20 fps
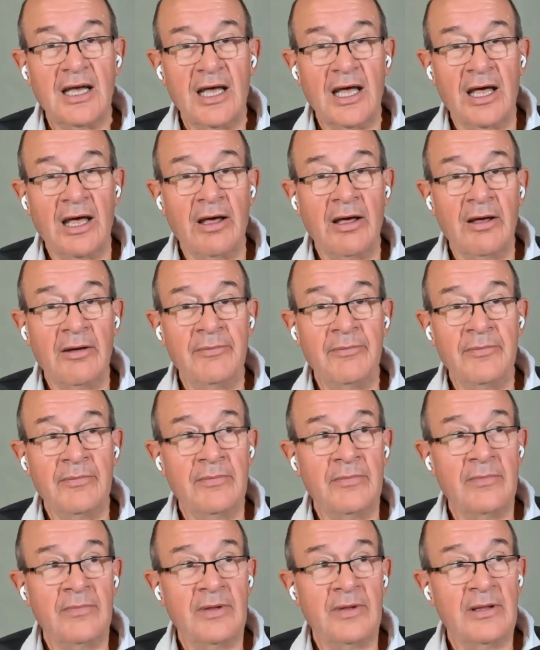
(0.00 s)

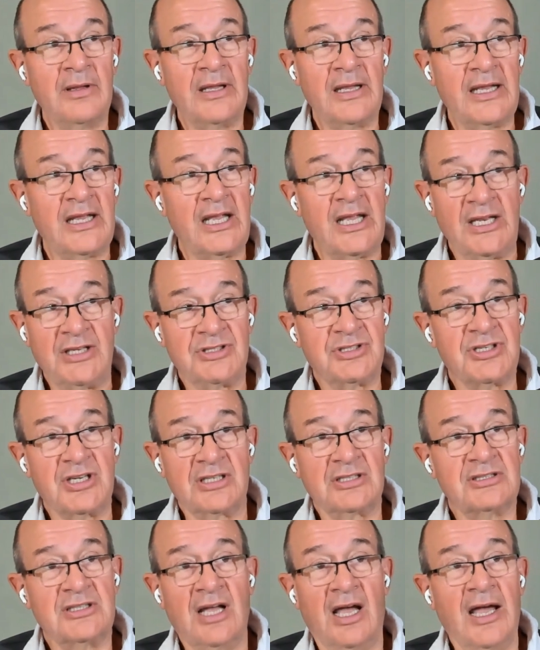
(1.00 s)
Um, it's
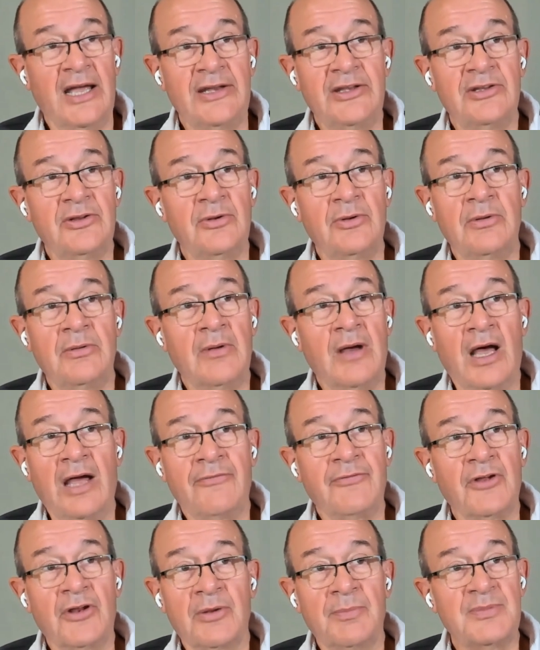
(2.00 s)
just that I do.
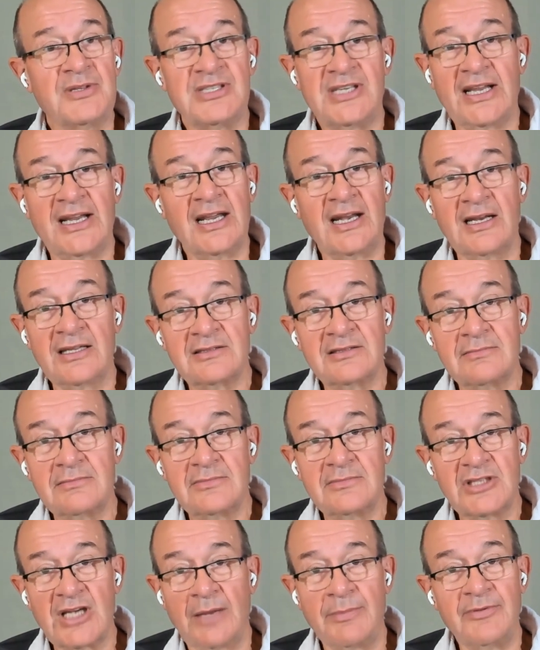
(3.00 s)
I've got a particular
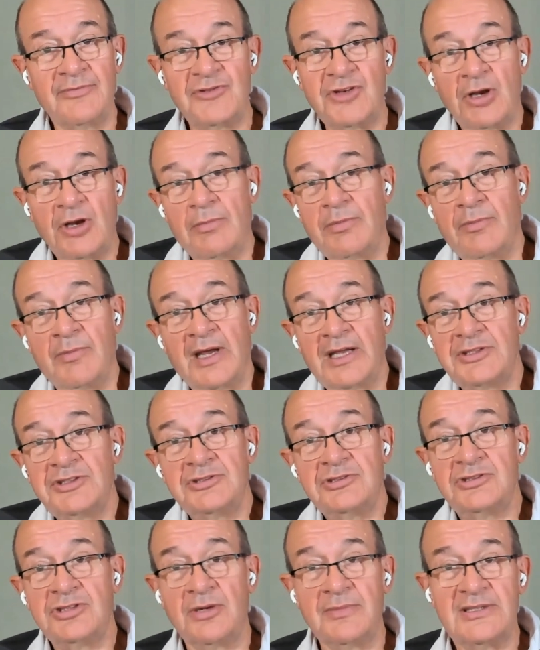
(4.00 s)
type of job, and my
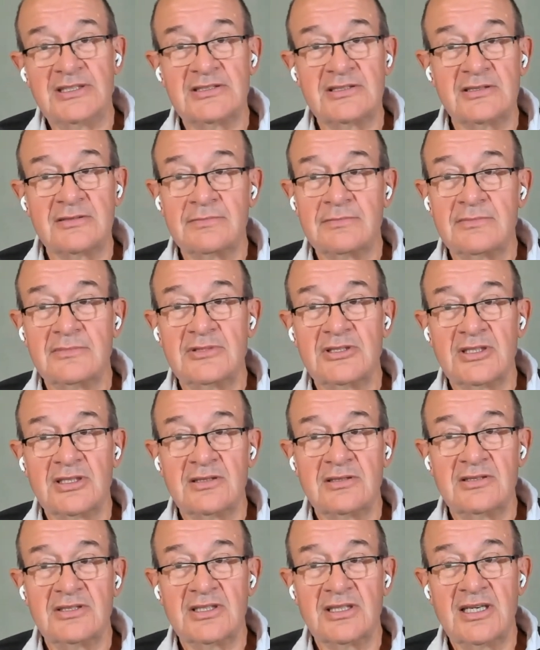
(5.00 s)
job is to
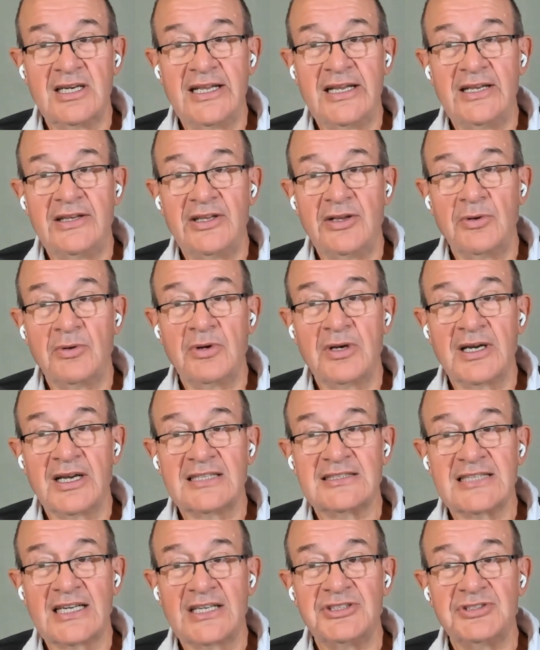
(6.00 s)
to, to lead the
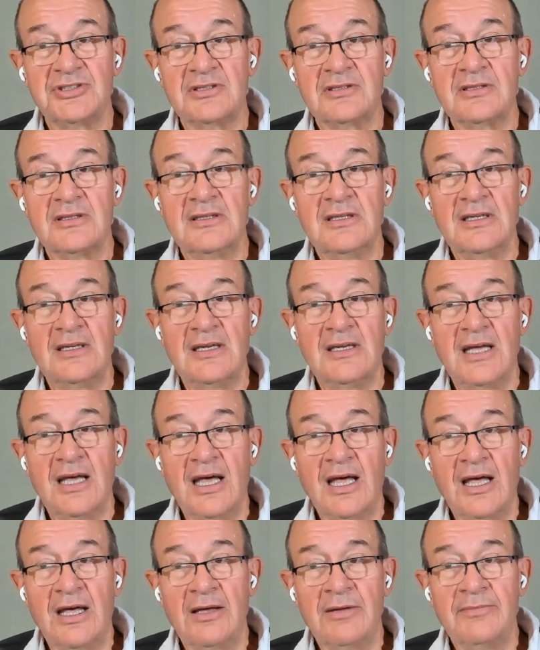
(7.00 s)
organisation.
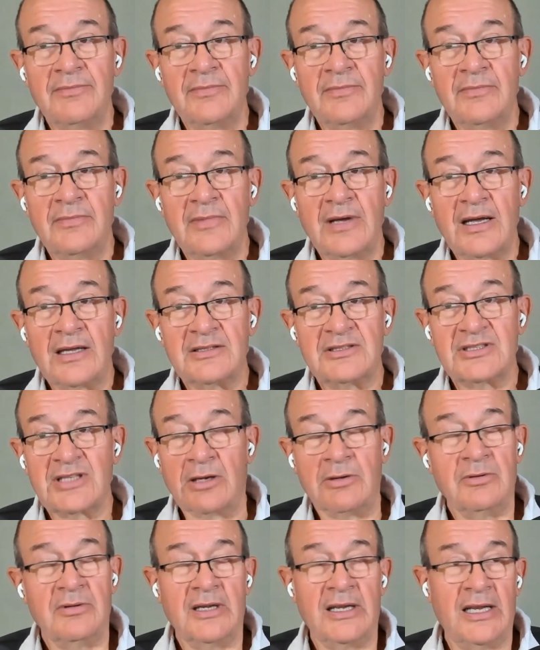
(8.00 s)
Um,
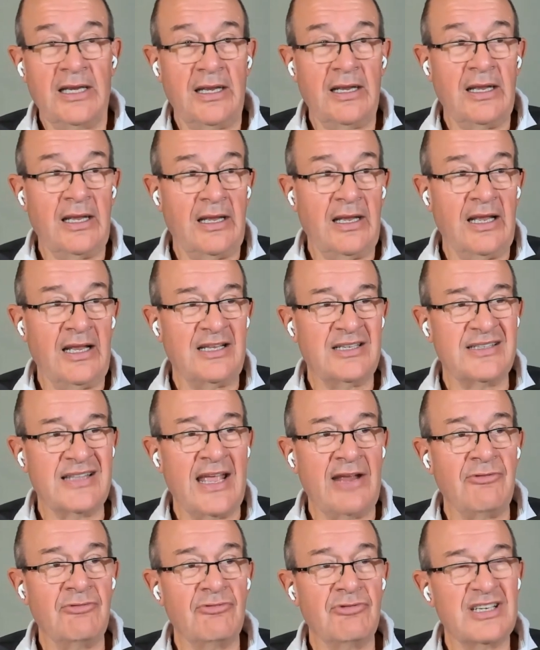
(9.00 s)
so it, it, it's
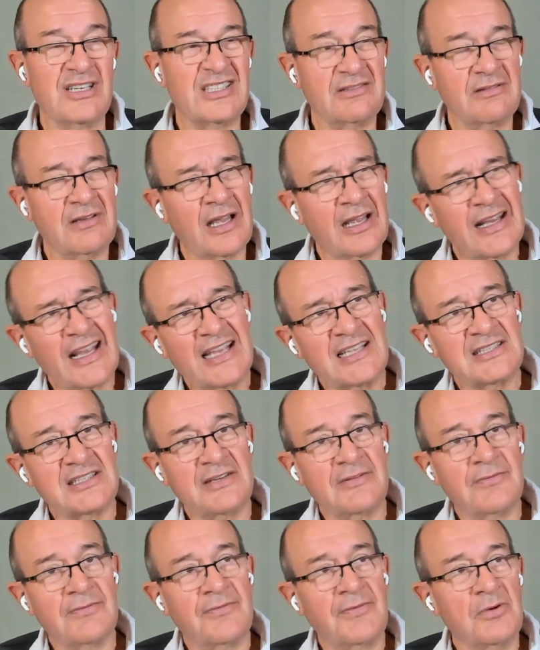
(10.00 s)
then, res- I guess,
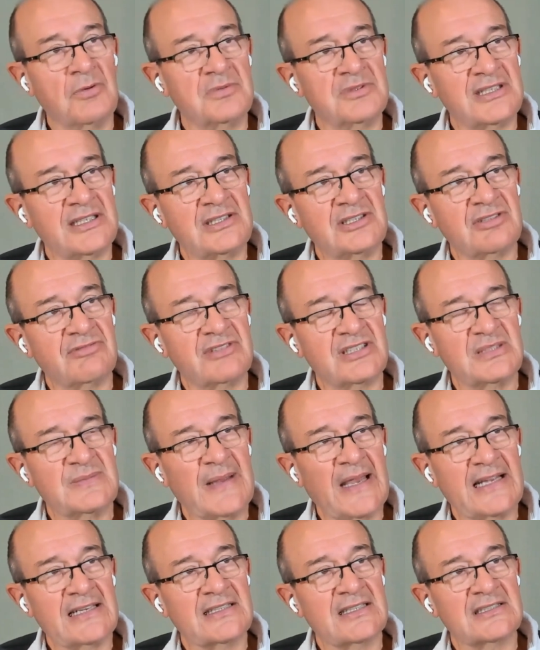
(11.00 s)
it forms into
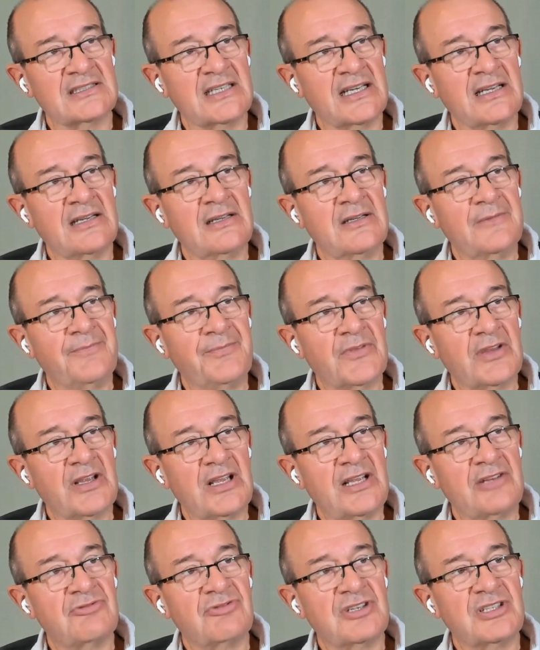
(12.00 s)
respect, doesn't it?
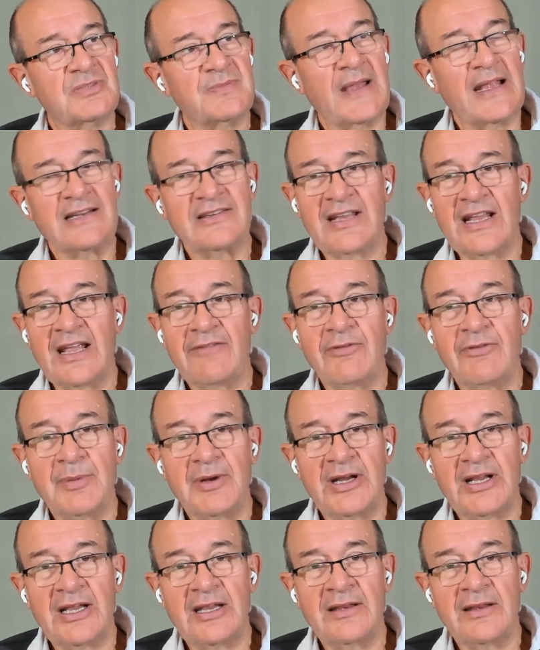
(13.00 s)
Is respecting
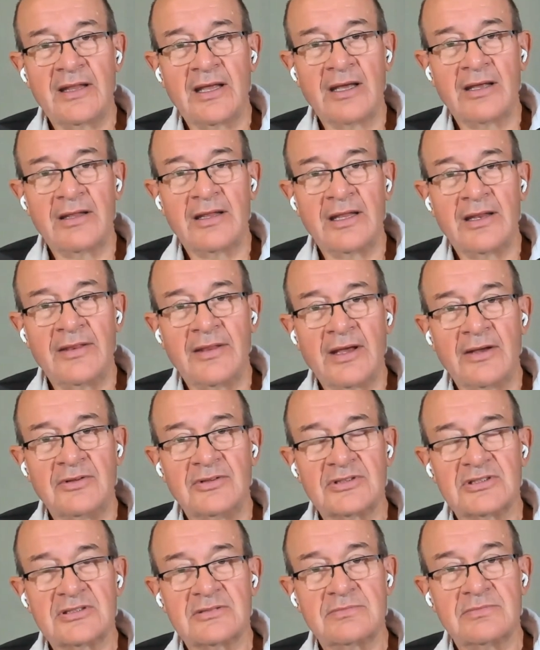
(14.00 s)
everybody in the in
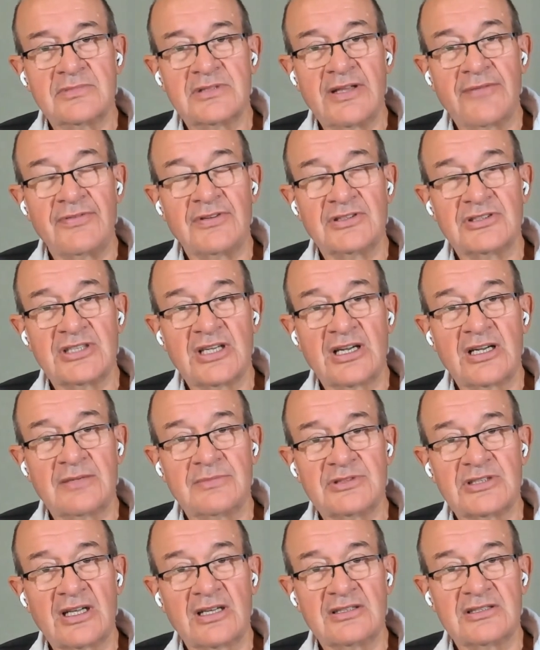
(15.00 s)
those different
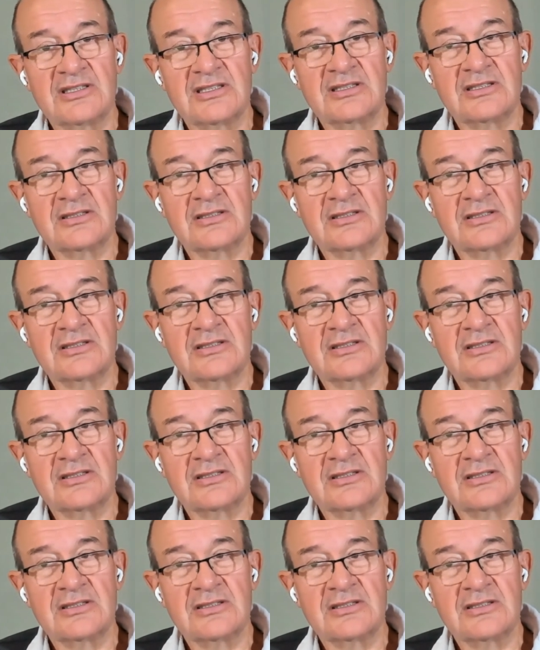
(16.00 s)
circumstances.